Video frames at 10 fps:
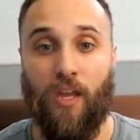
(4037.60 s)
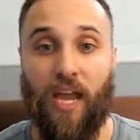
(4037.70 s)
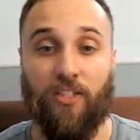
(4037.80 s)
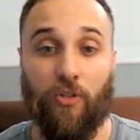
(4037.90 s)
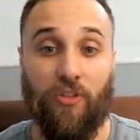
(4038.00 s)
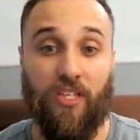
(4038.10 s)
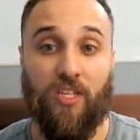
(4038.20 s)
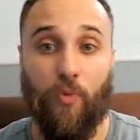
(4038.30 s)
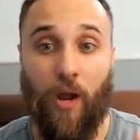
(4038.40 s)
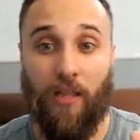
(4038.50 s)
And so this
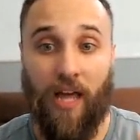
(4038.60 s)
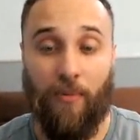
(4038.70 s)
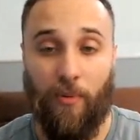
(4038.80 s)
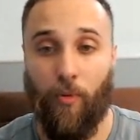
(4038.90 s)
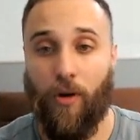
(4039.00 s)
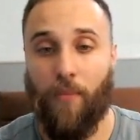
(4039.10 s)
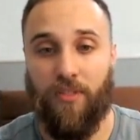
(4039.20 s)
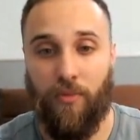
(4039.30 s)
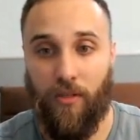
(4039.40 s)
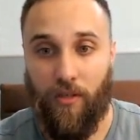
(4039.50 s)
is why a lot of people will come
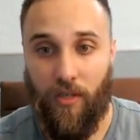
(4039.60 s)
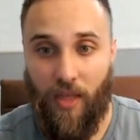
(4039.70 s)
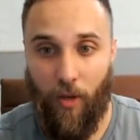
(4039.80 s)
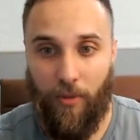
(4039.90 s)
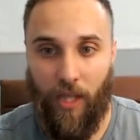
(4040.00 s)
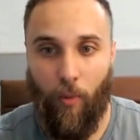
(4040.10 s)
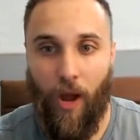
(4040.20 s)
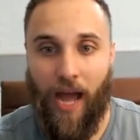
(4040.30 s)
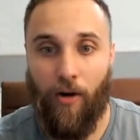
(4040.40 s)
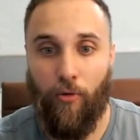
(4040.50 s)
to me and they'll be like,
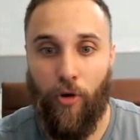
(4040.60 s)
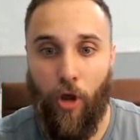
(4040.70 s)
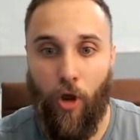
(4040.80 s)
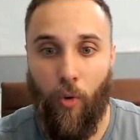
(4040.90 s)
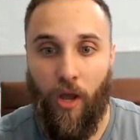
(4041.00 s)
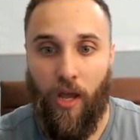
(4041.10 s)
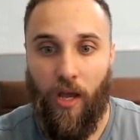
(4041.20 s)
um, I don't know